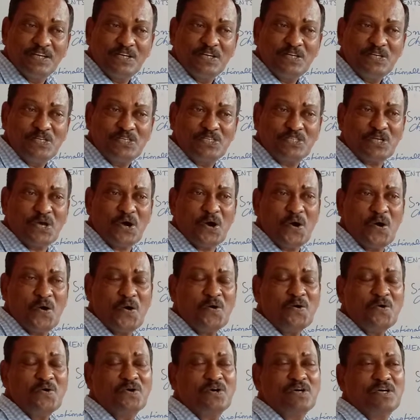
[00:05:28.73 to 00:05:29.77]

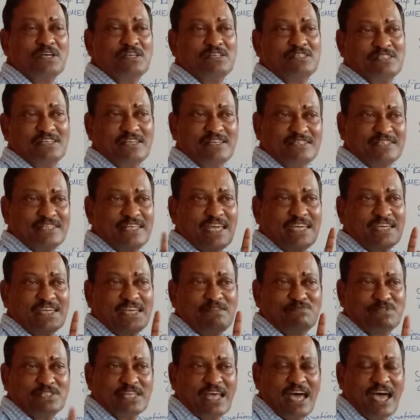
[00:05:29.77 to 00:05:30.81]
So, since they
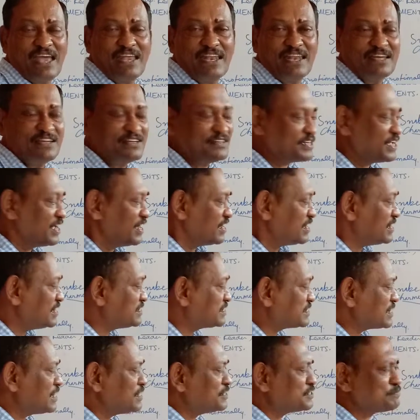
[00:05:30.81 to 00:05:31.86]
keep silent, he
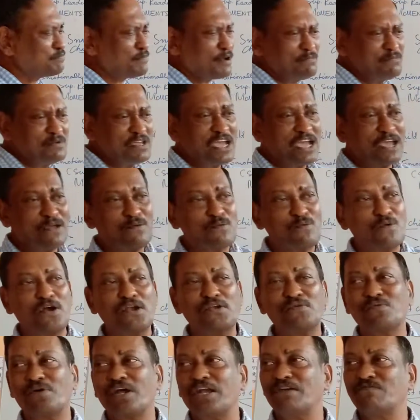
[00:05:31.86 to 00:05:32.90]
tells, Mummy, I
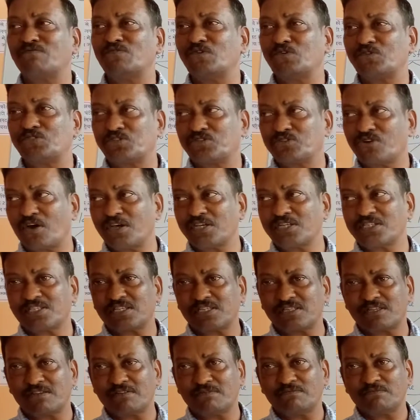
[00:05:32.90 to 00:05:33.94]
want one of those
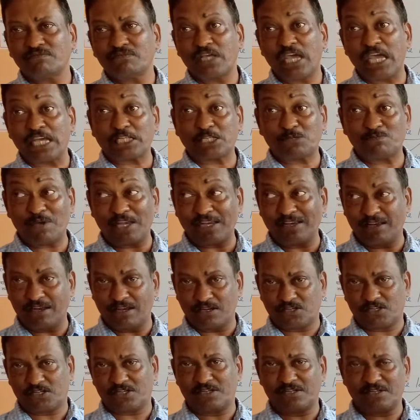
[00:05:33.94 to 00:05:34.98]
toys.
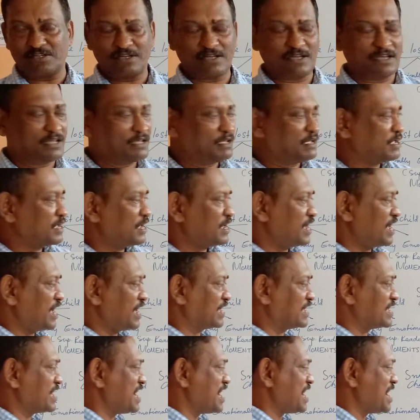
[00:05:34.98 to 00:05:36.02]
Expectation.
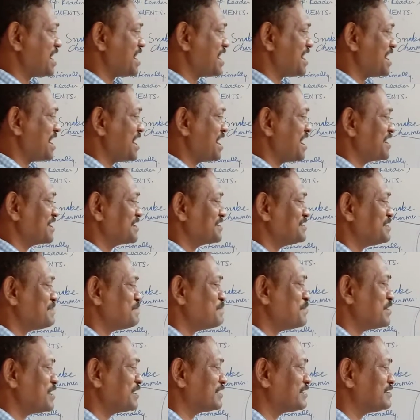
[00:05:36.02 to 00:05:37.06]
Again, the
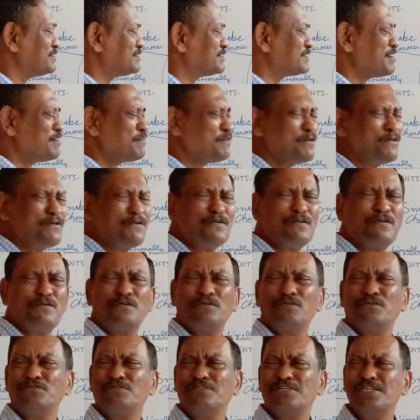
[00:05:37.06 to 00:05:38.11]
parents say,
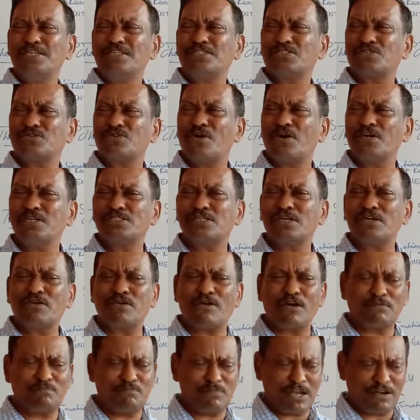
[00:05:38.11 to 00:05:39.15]
oh, these toys are
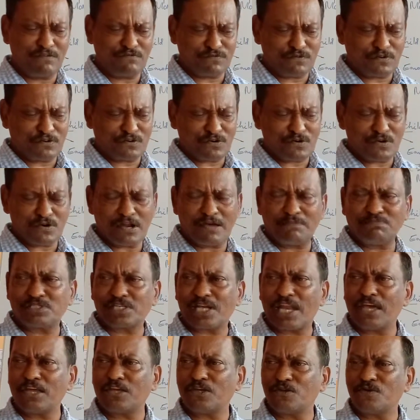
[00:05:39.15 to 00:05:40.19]
not meant for grown-ups
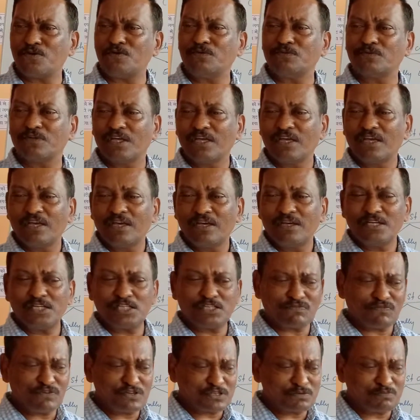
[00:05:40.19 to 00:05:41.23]
like you. It's
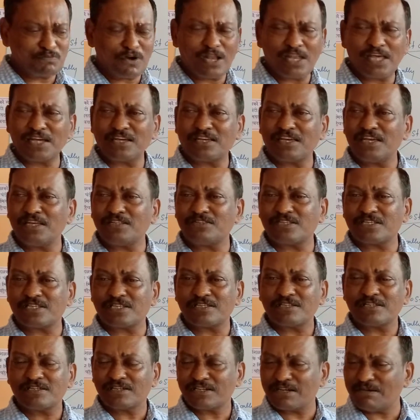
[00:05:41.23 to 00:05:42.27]
for smaller
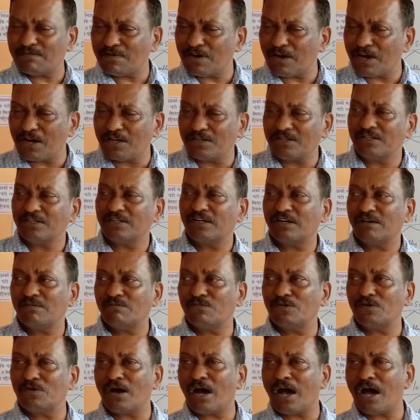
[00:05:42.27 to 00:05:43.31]
kids. Come on,
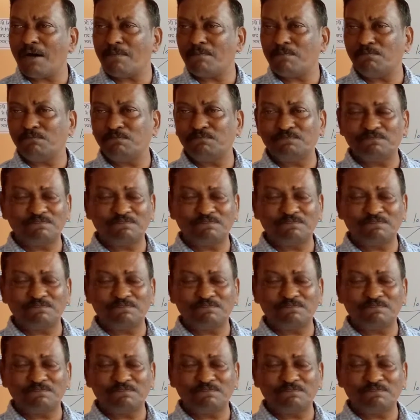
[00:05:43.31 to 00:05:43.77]
move up.